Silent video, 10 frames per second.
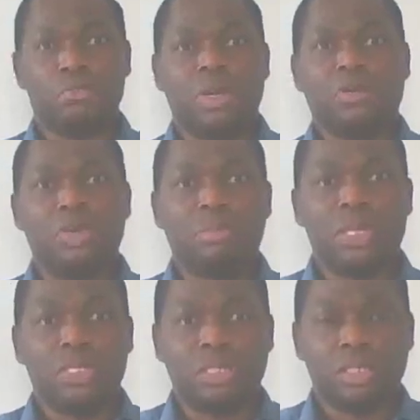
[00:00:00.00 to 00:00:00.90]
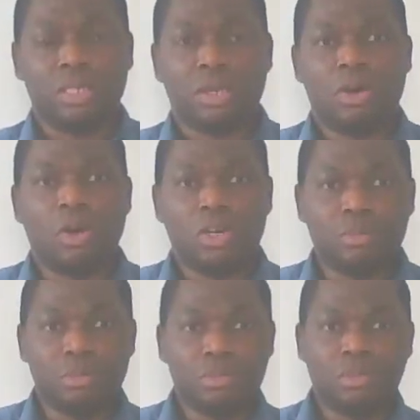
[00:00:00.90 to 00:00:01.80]
Yoruba women,
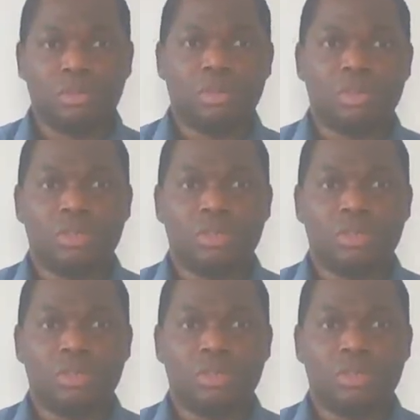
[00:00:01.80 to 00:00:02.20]
horrible